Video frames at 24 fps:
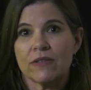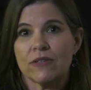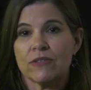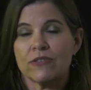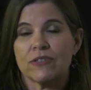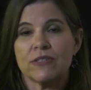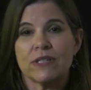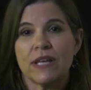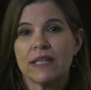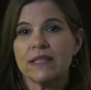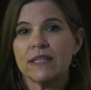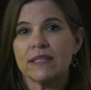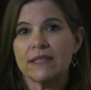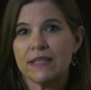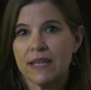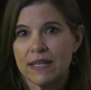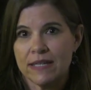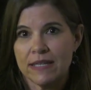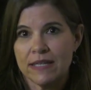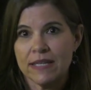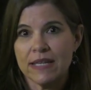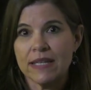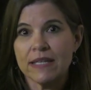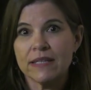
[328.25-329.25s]
There's nothing
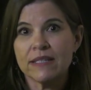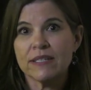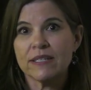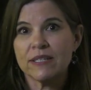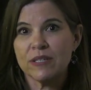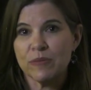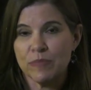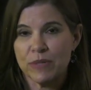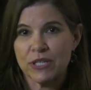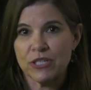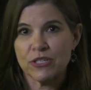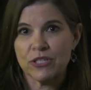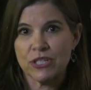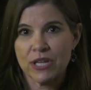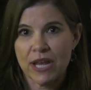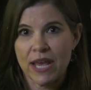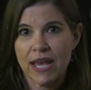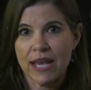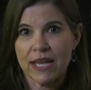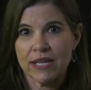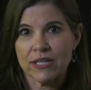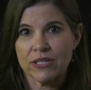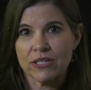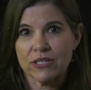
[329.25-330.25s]
that needs to be
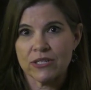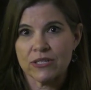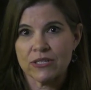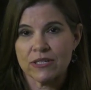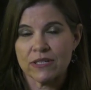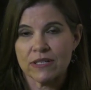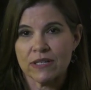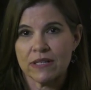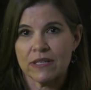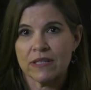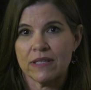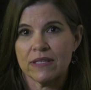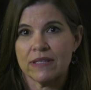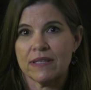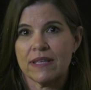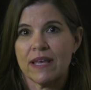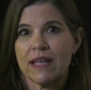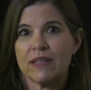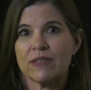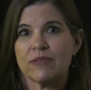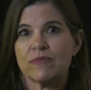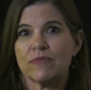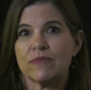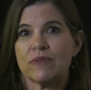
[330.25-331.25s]
changed. And I think
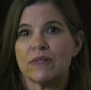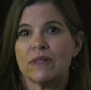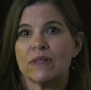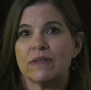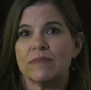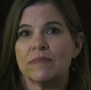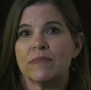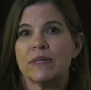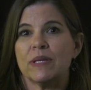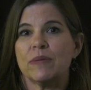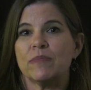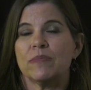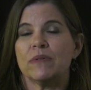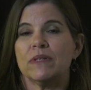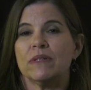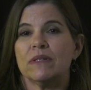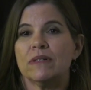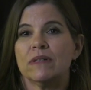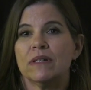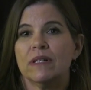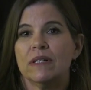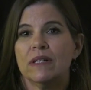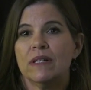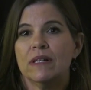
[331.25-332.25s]
that's where
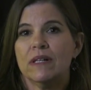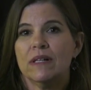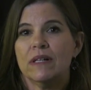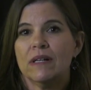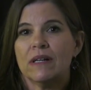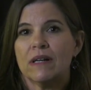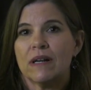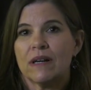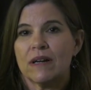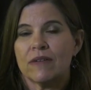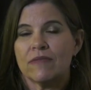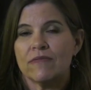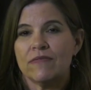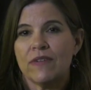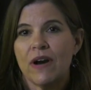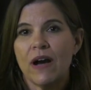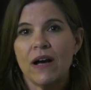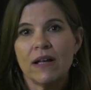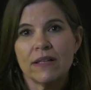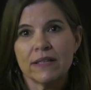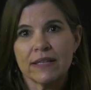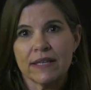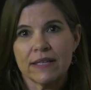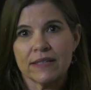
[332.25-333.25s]
people are
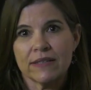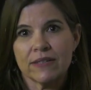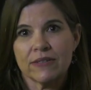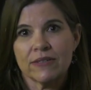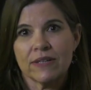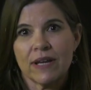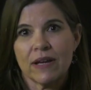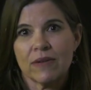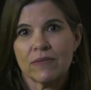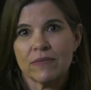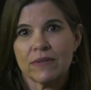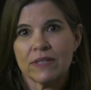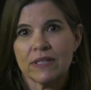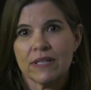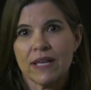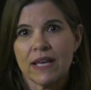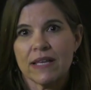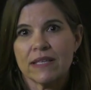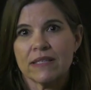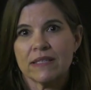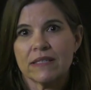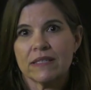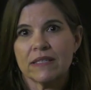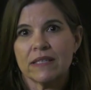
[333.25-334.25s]
falling. They're not
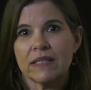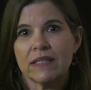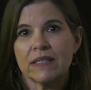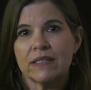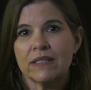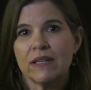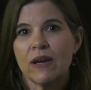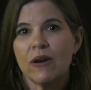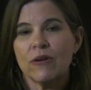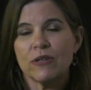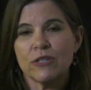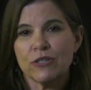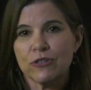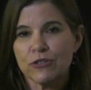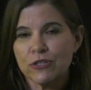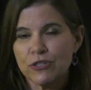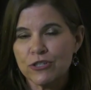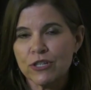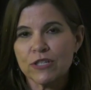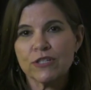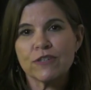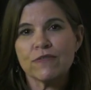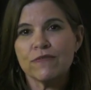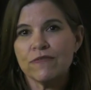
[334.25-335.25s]
realizing, no, you're
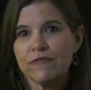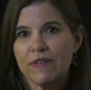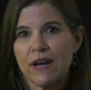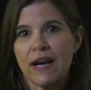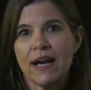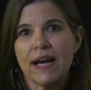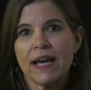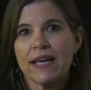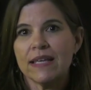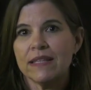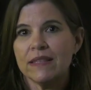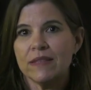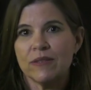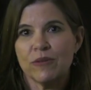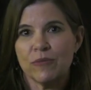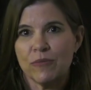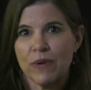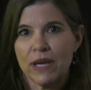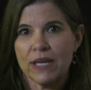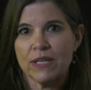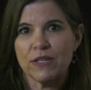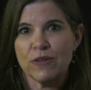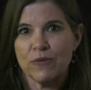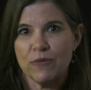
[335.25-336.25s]
just fine the
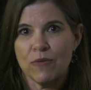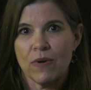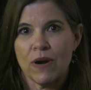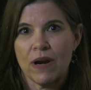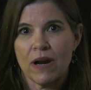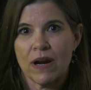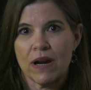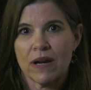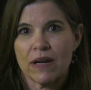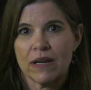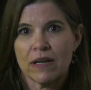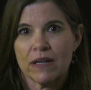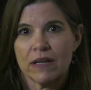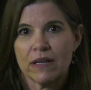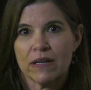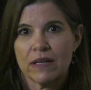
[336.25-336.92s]
way you are.